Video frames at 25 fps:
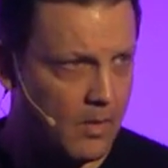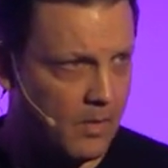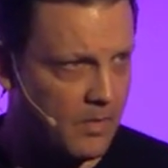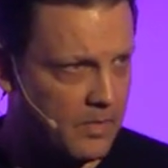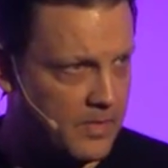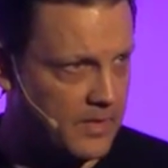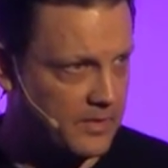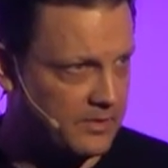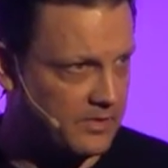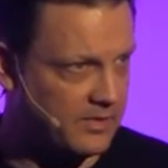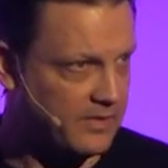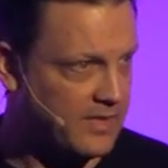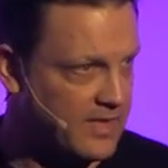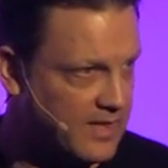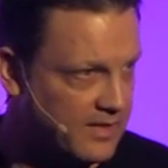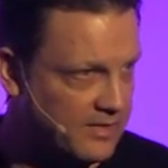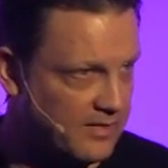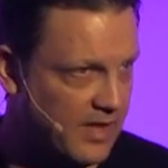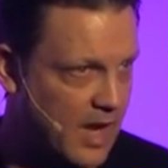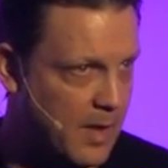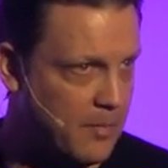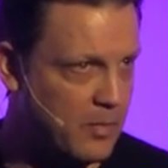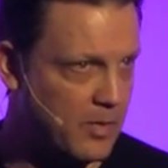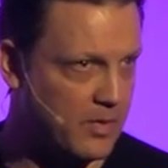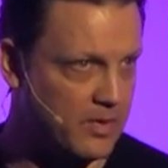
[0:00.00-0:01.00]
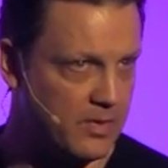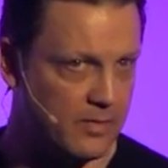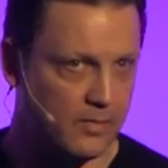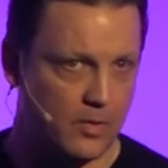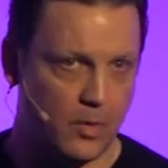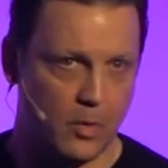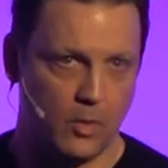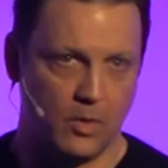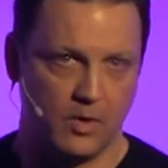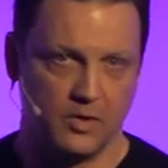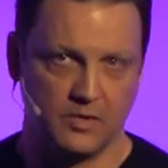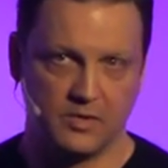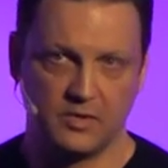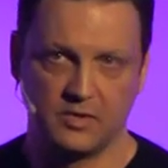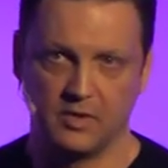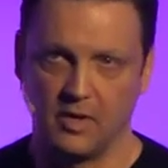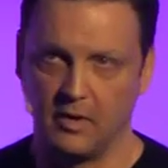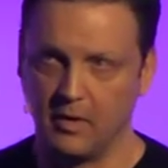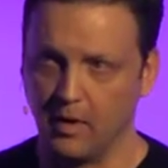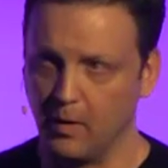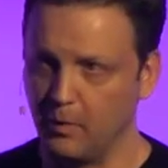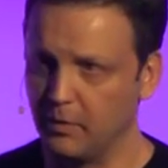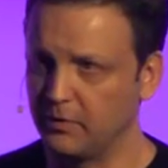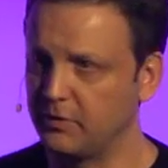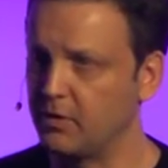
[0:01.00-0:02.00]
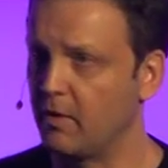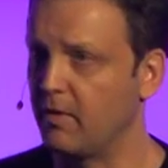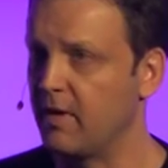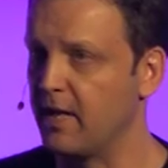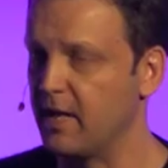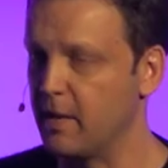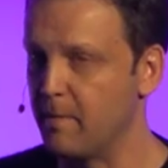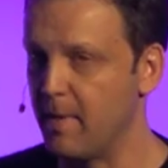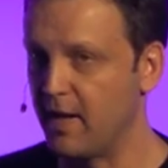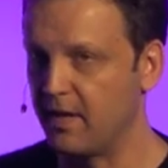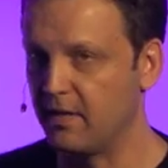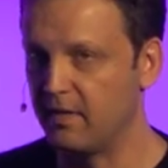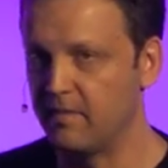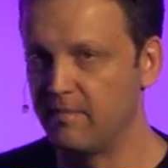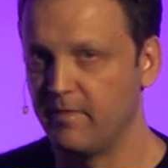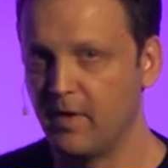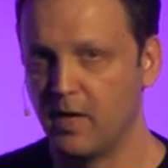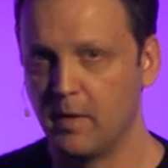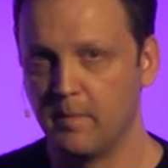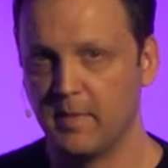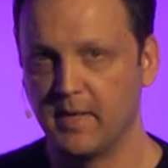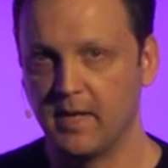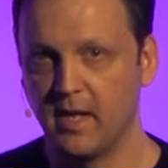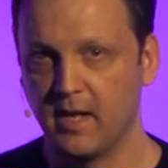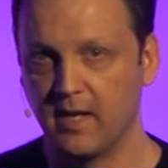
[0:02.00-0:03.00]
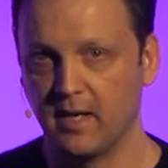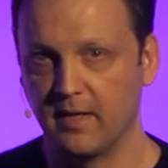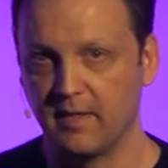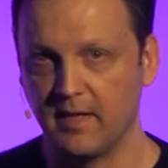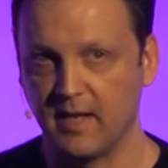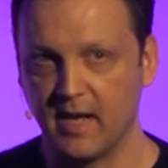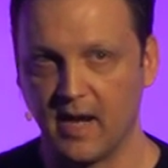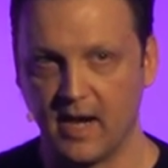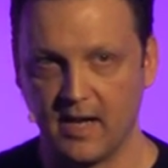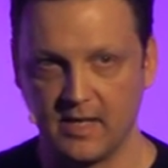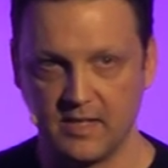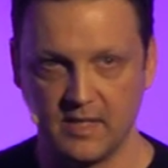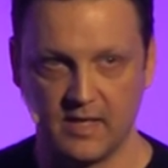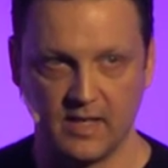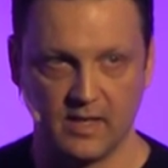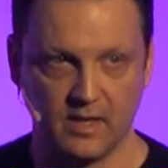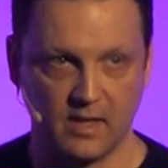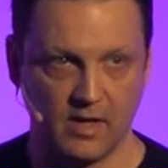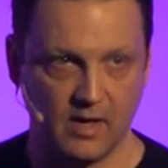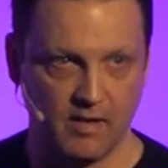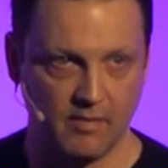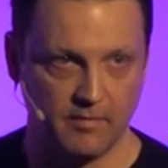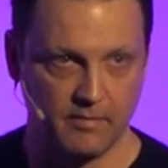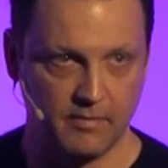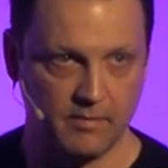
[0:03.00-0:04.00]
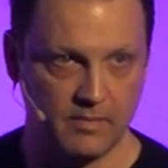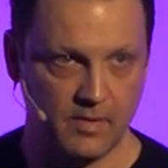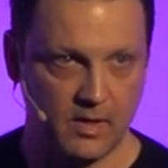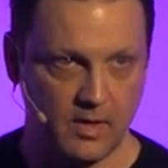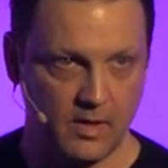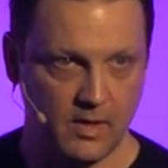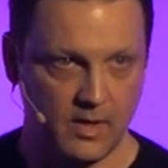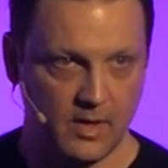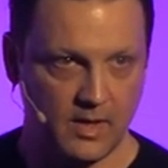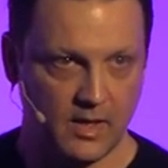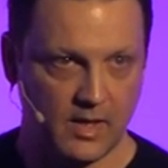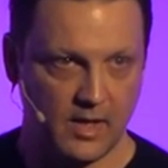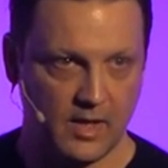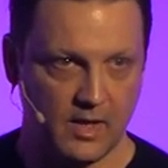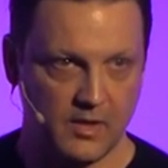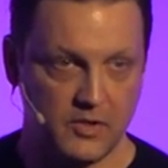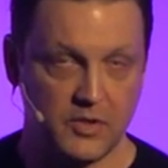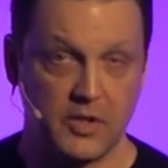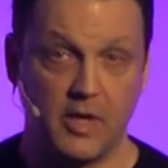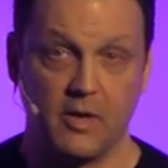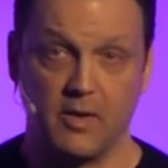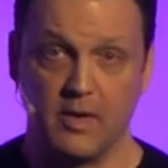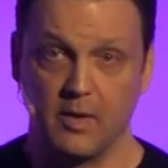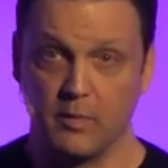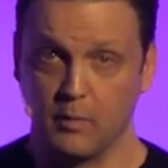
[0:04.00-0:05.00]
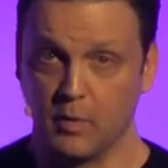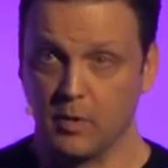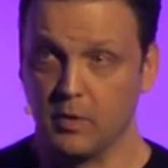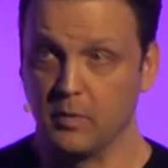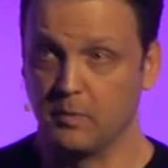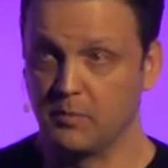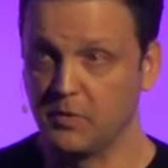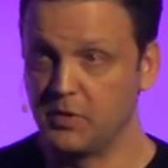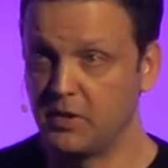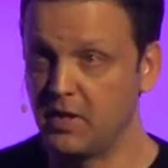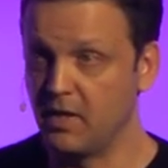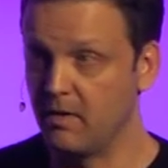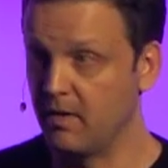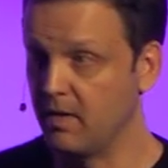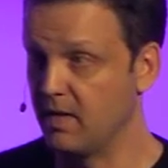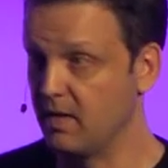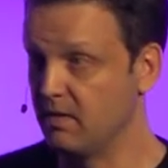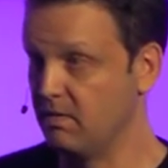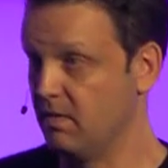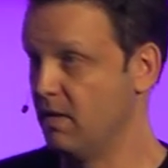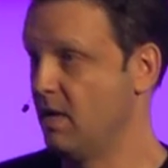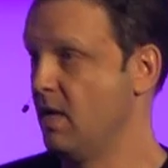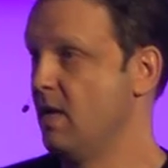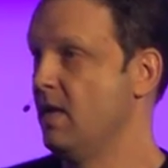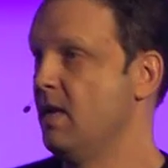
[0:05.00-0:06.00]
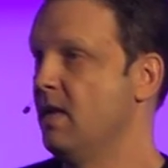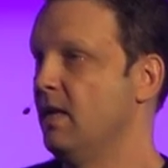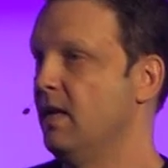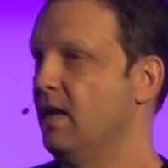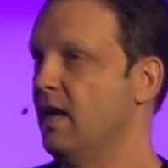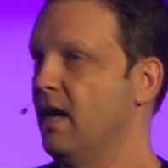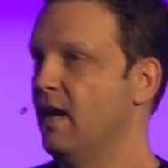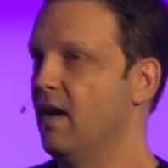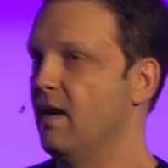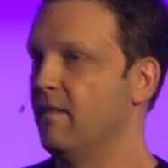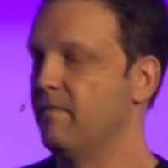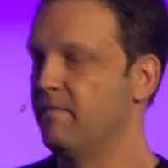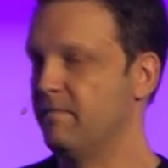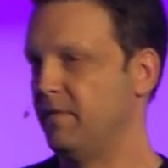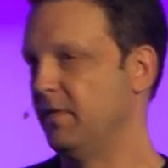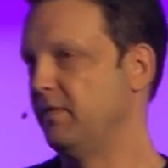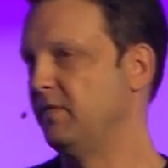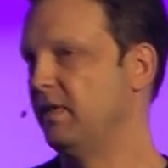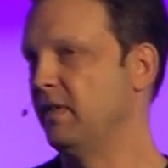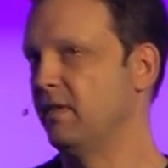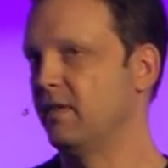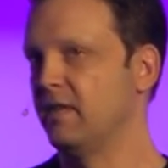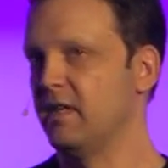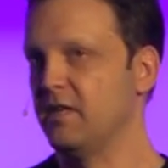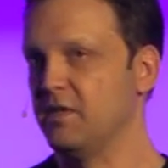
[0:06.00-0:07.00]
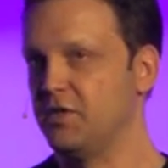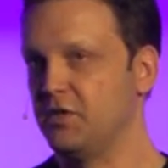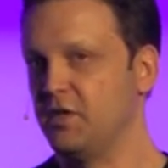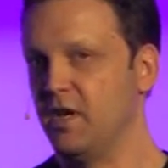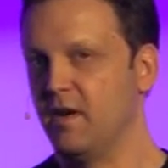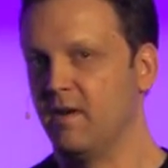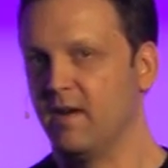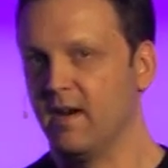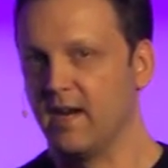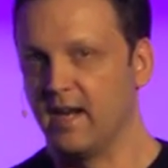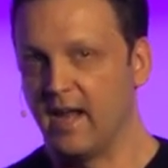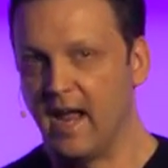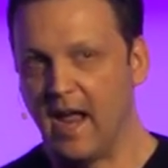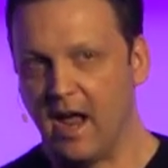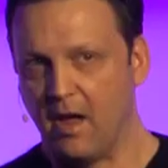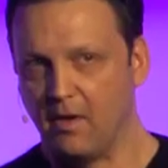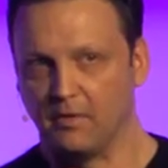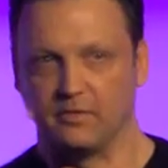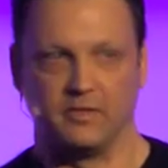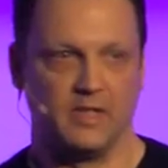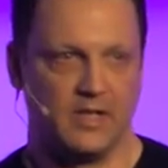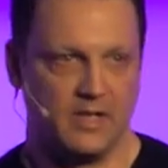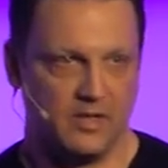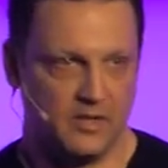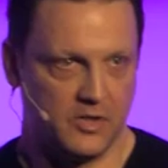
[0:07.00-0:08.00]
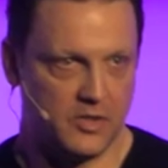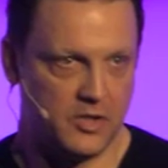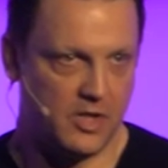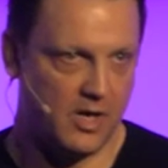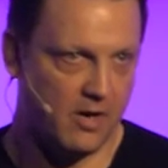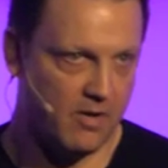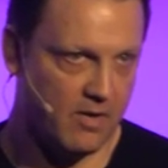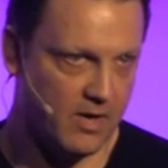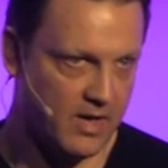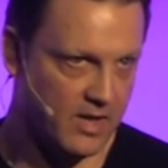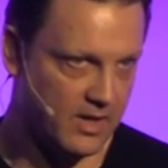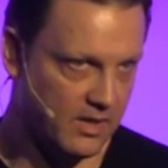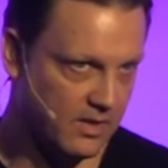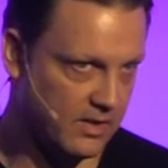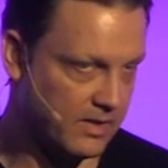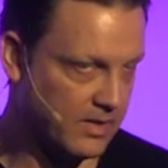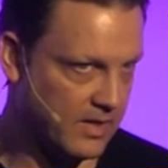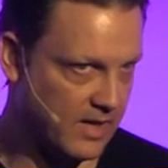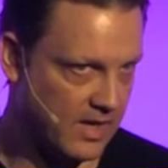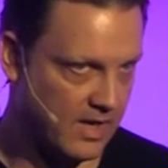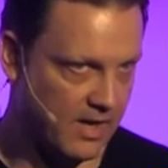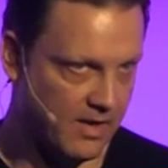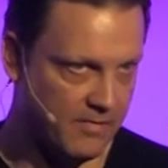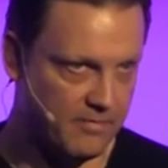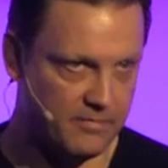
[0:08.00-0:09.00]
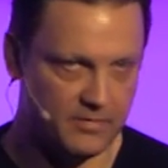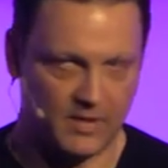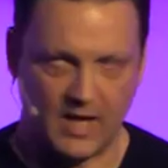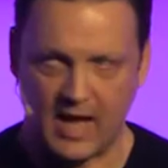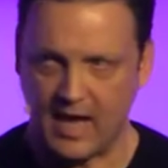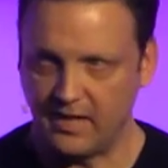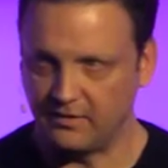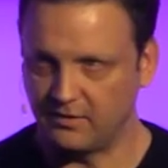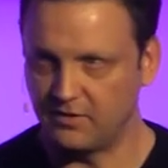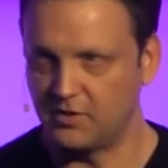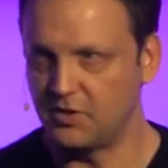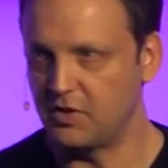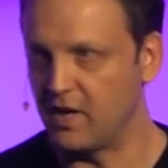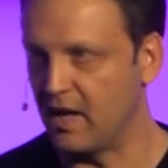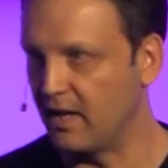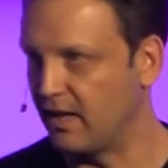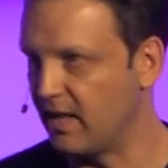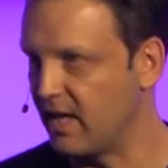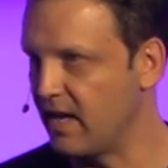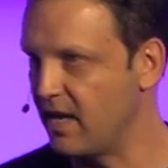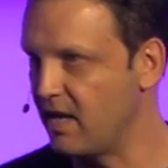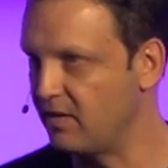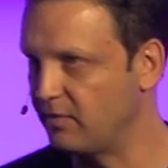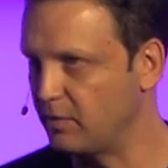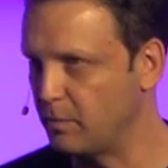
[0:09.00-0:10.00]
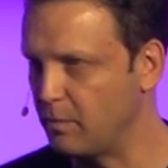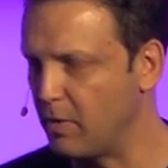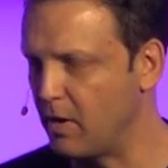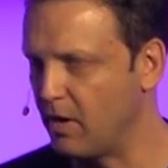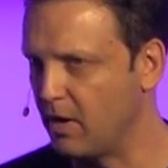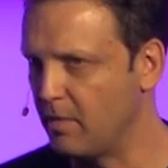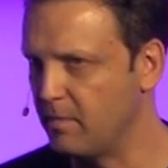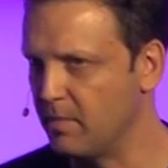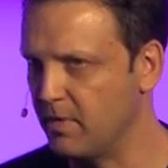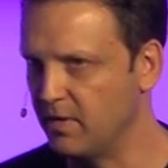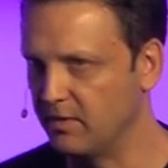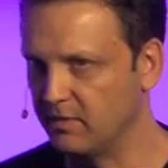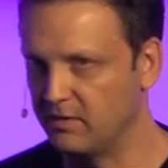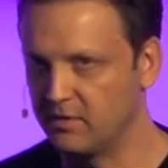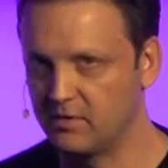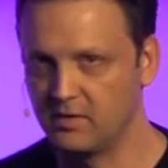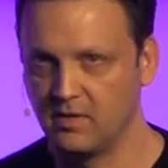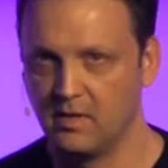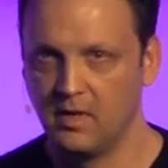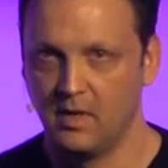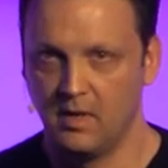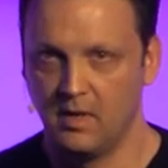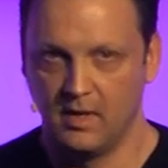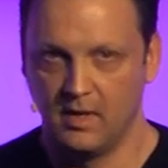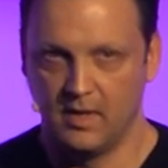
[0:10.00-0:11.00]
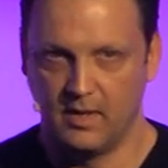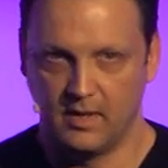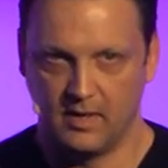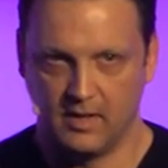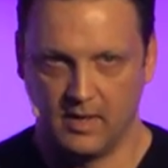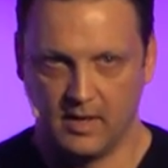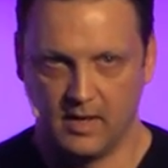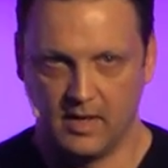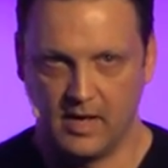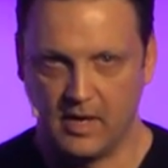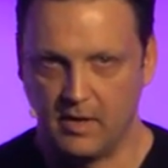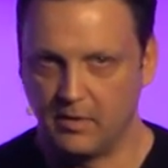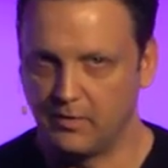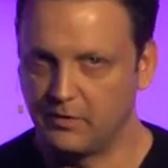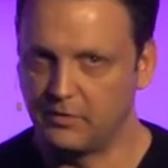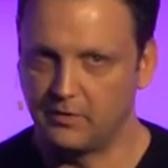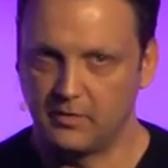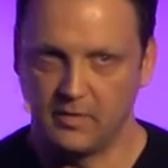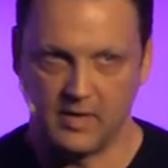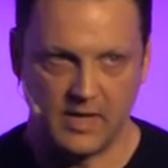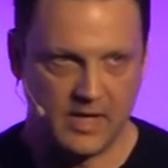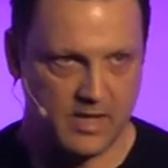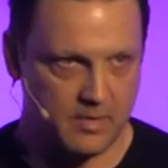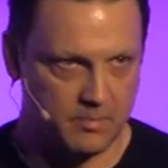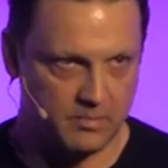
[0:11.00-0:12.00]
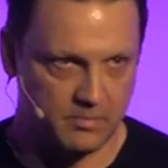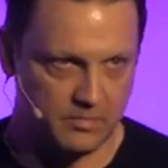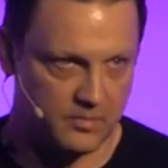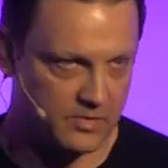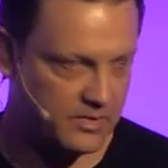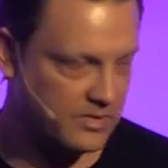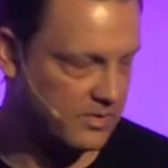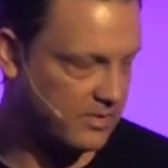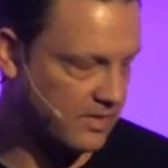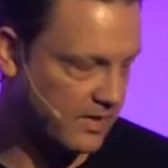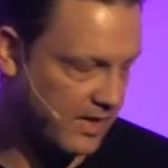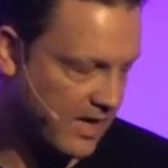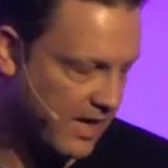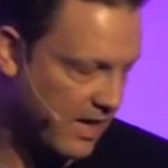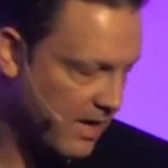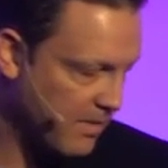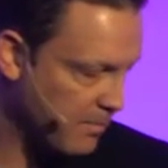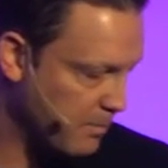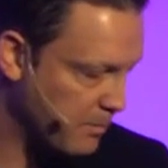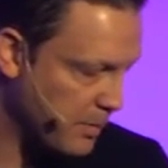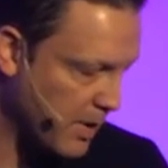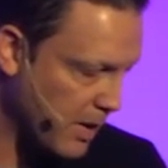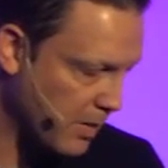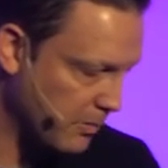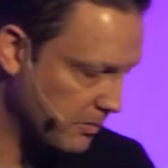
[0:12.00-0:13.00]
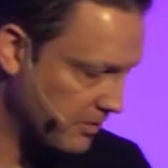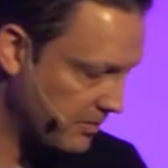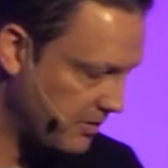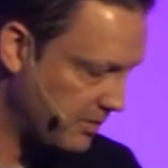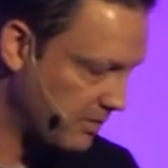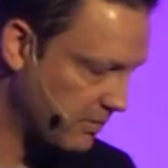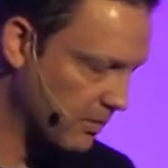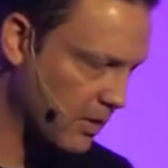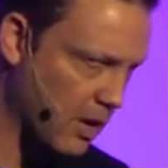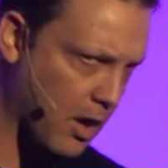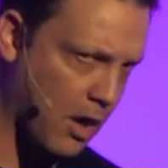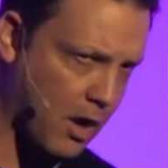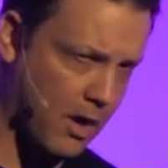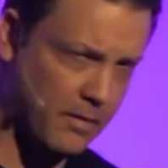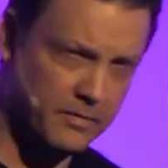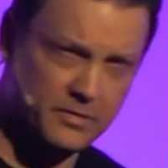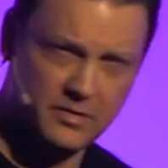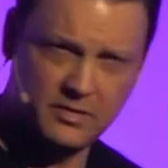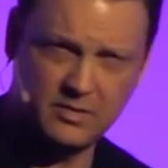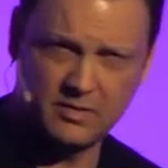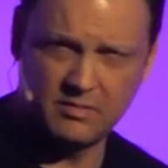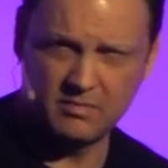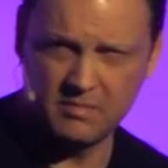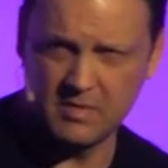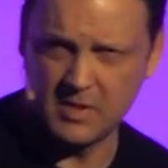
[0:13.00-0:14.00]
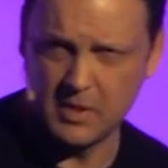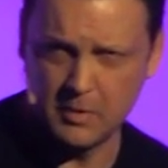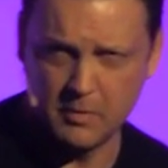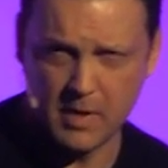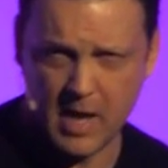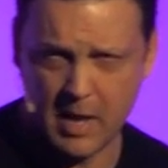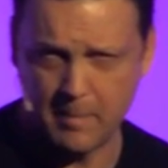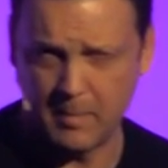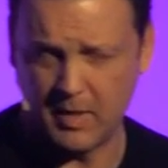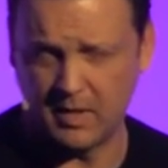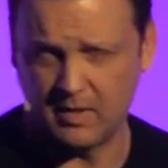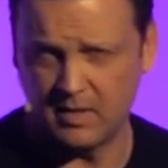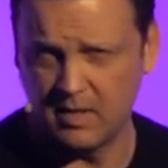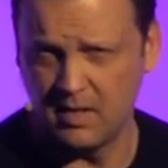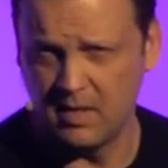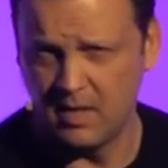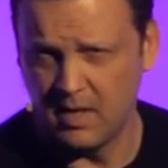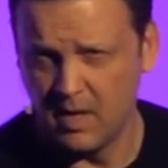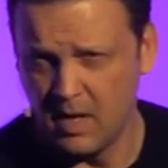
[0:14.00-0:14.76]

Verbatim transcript: This is the example that, of course, Arnaud was talking about at the very beginning, the idea of uh, sharing rooms, sharing uh, facilities, sharing housing, sharing uh, flats, chalets, apartments, uh, airstreams, uh, boats, lofts, you name it.